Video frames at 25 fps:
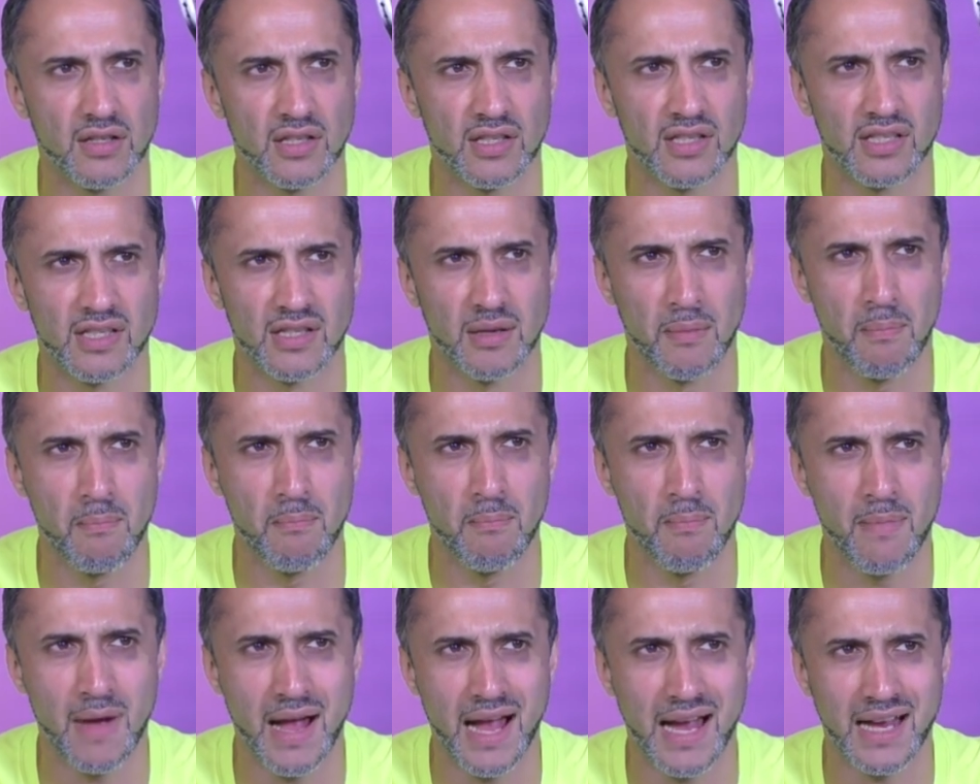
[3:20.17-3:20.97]
This is a
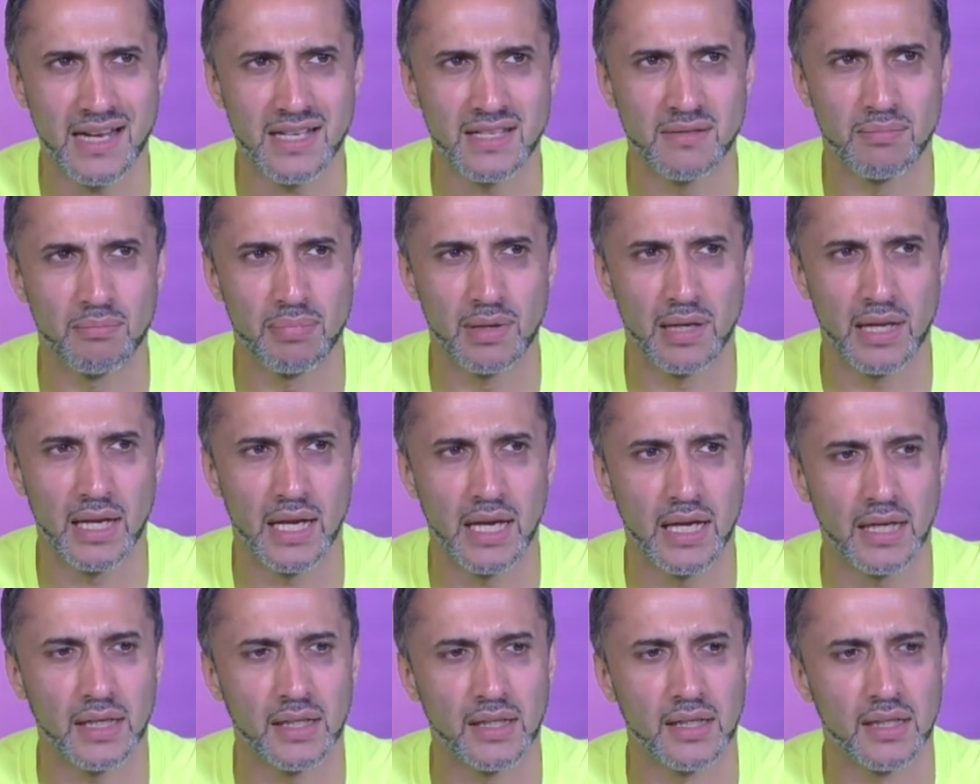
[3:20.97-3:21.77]
matte
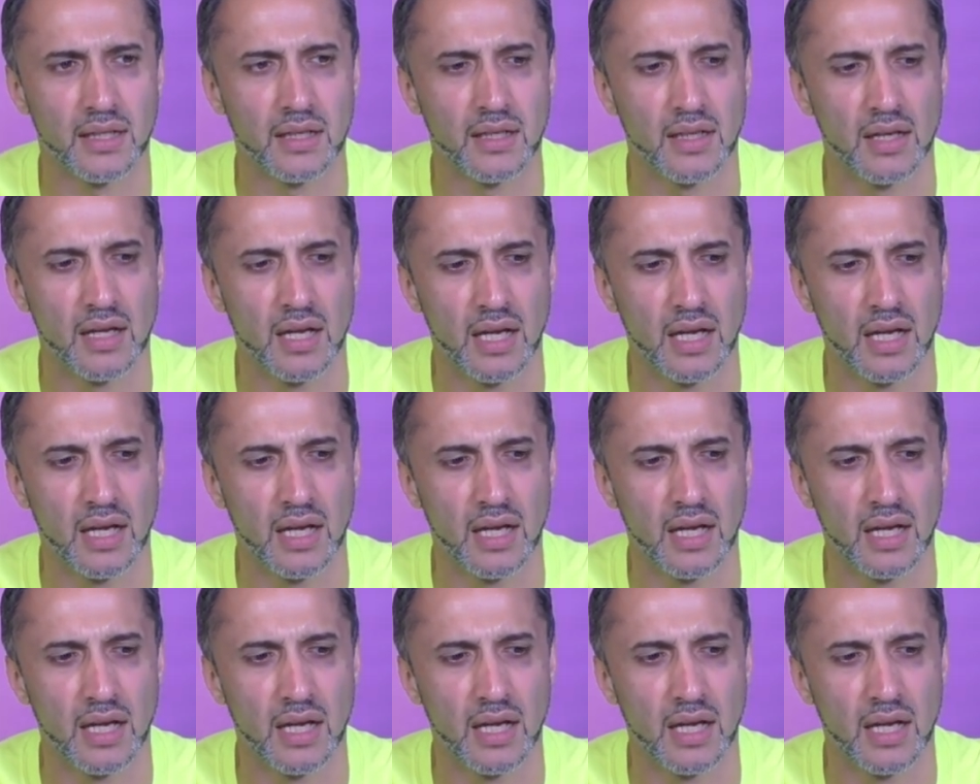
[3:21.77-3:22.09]
black